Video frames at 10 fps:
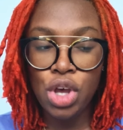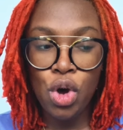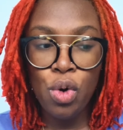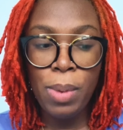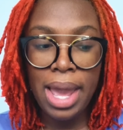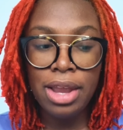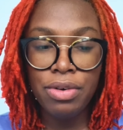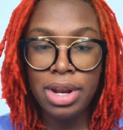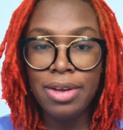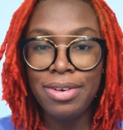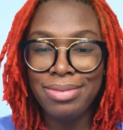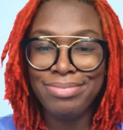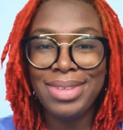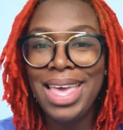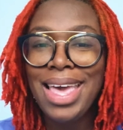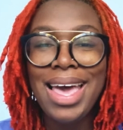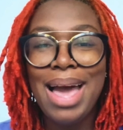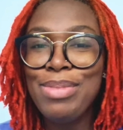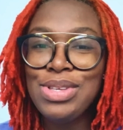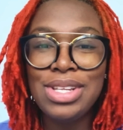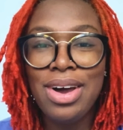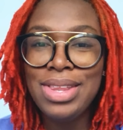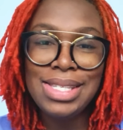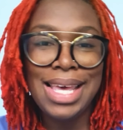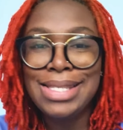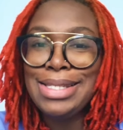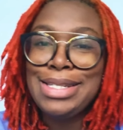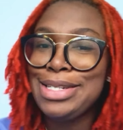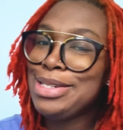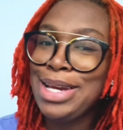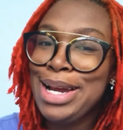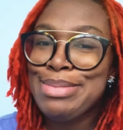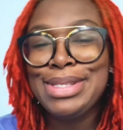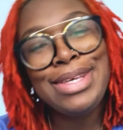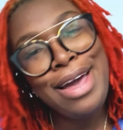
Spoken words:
So by ingredient I'm using all these esthetician terms.